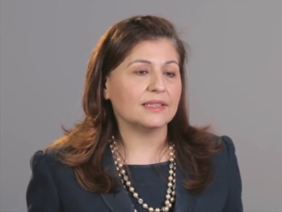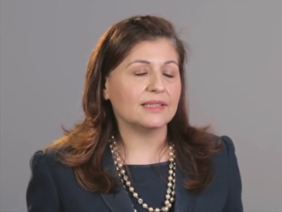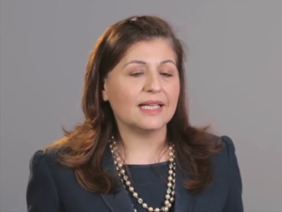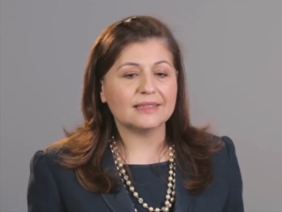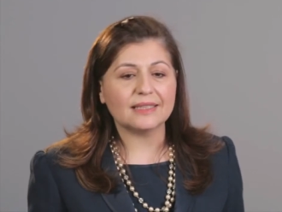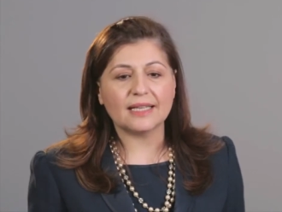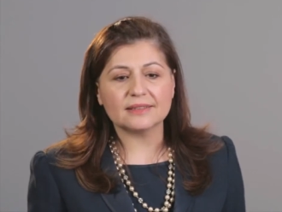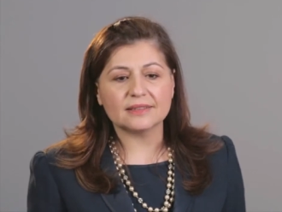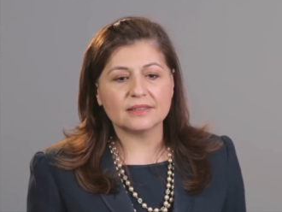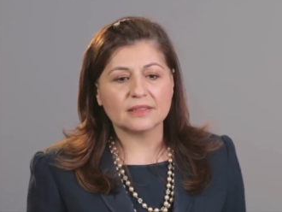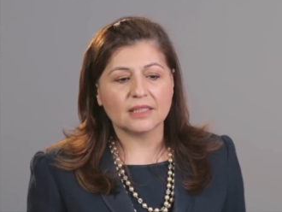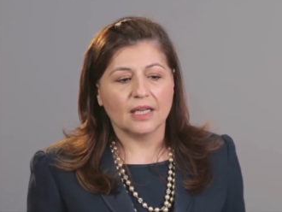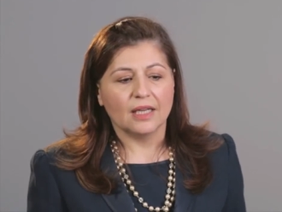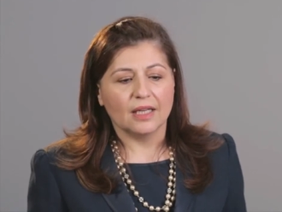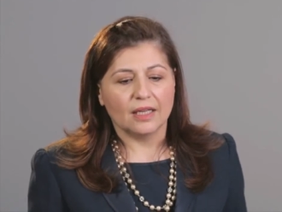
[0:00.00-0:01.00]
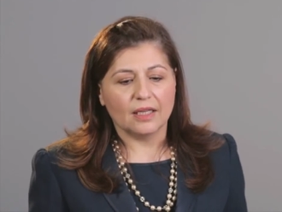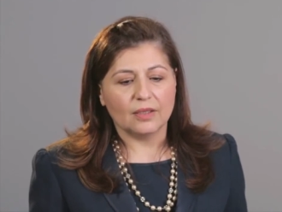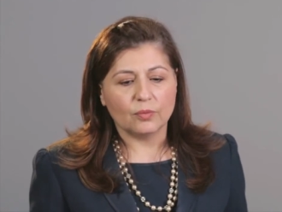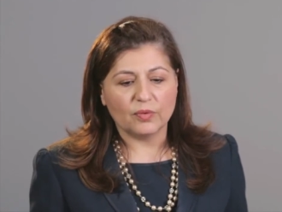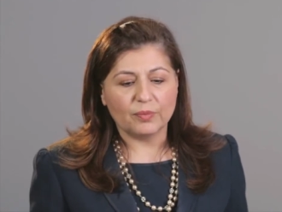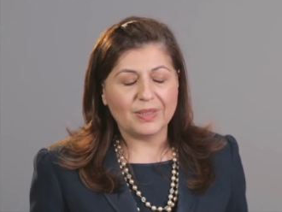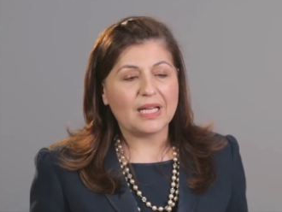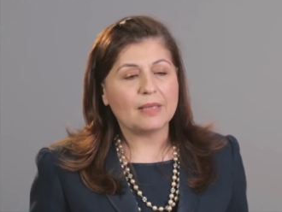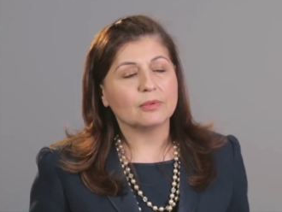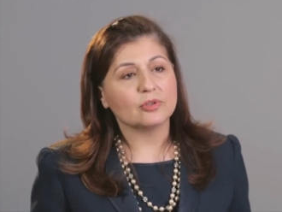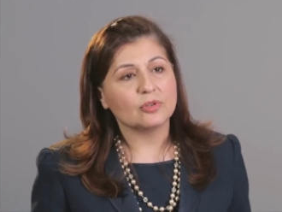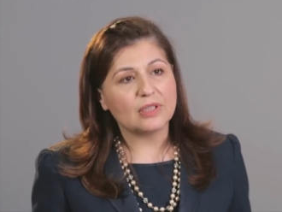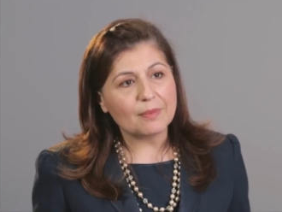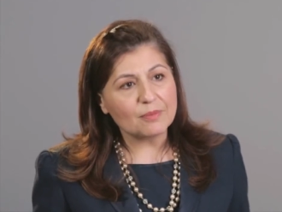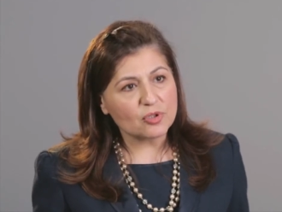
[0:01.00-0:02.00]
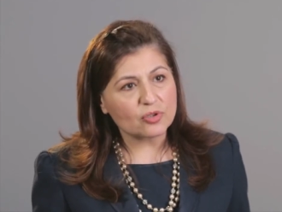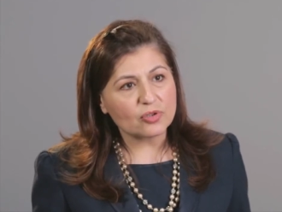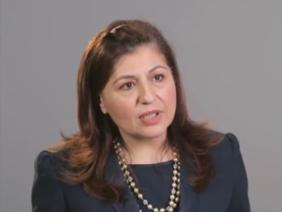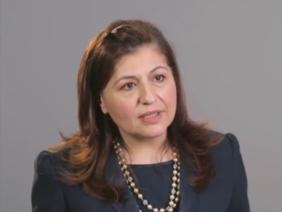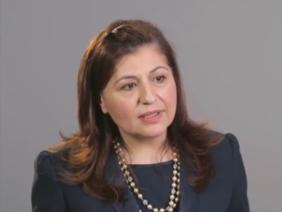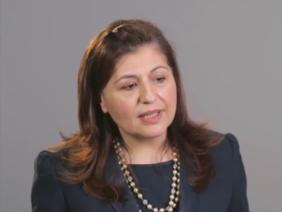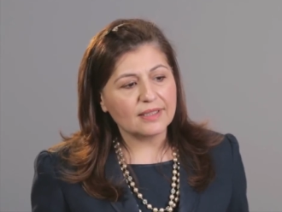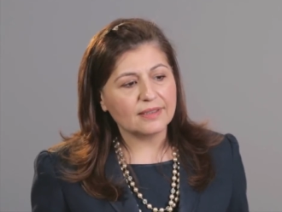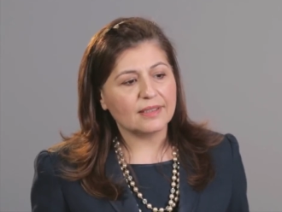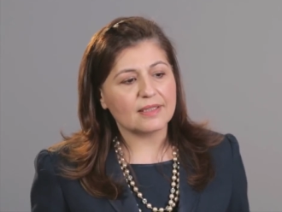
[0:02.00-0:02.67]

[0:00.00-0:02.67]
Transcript: And that hasn't, uh, we've been able to demonstrate that.